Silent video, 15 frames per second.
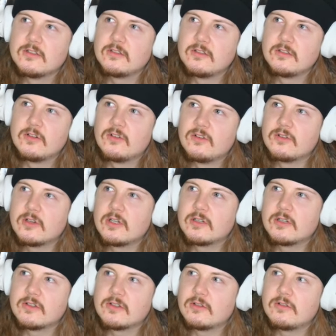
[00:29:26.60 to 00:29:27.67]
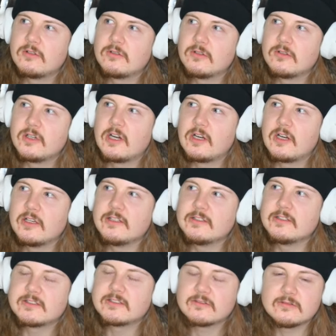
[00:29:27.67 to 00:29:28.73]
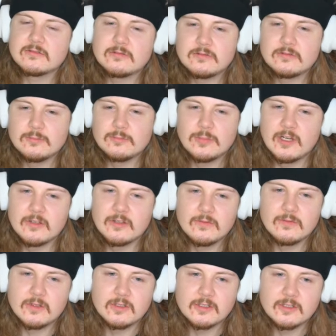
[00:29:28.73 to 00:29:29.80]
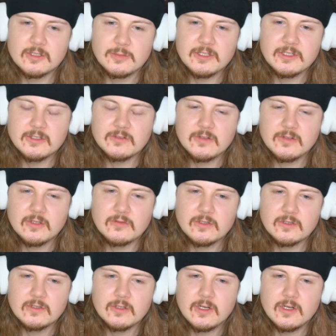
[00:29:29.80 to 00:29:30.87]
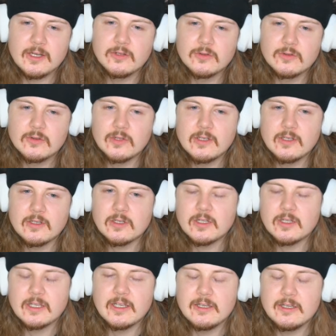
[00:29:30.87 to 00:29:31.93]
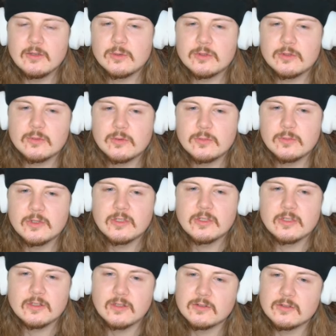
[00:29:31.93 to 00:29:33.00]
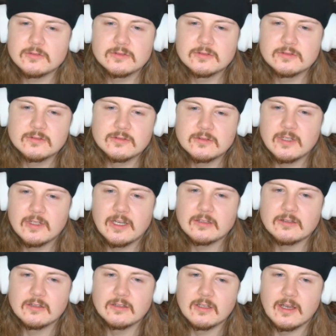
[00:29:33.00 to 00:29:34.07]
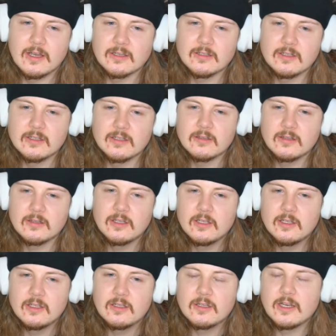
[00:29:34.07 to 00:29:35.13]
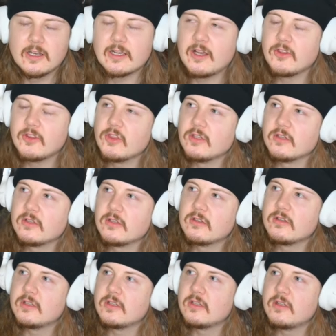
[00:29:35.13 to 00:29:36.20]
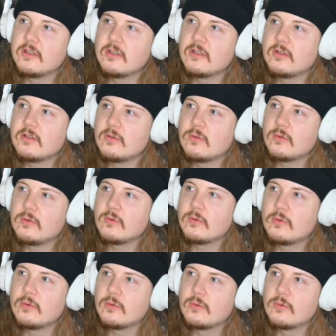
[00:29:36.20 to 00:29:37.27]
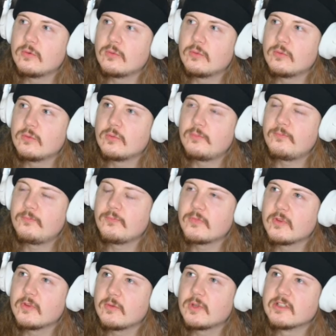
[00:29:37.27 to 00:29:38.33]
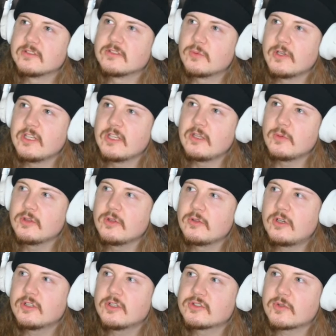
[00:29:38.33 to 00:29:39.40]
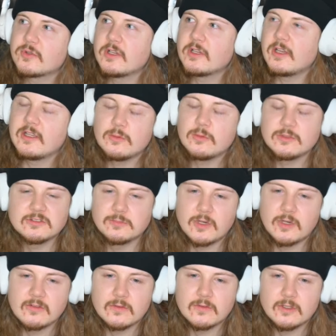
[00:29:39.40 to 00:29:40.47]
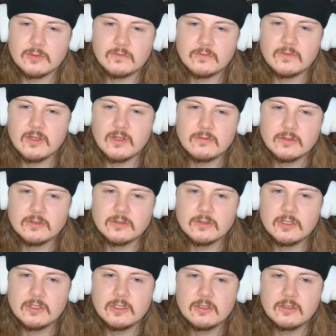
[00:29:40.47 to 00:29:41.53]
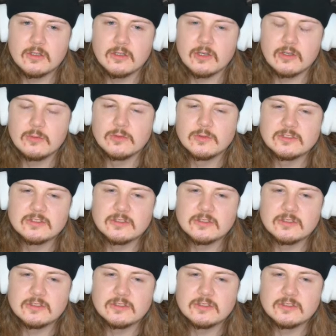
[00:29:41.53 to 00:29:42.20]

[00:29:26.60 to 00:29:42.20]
Ongaro is by far the biggest favorite. I don't think, like, really? Anyone will be close. I think, because when he went to Australia, he was by far the favorite. You know, he was